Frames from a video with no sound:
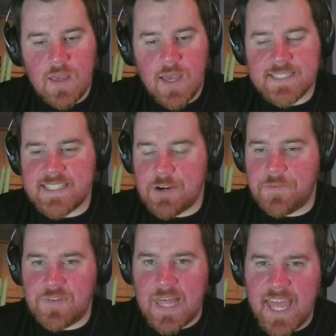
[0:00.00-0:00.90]
Sarah
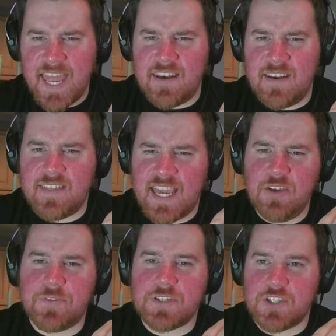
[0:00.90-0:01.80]
Flan, thank
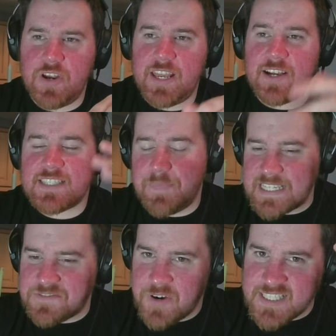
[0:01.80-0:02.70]
you for joining us. The
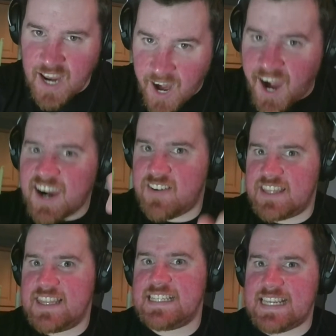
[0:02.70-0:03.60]
best friends are
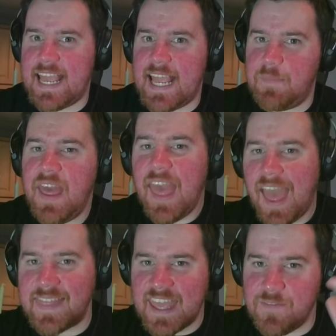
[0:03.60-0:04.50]
in this game,
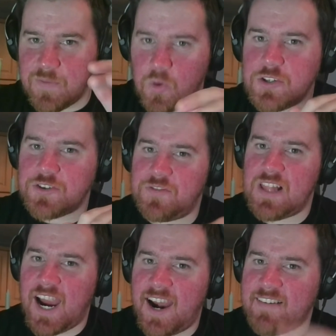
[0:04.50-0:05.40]
and they have wonderful art.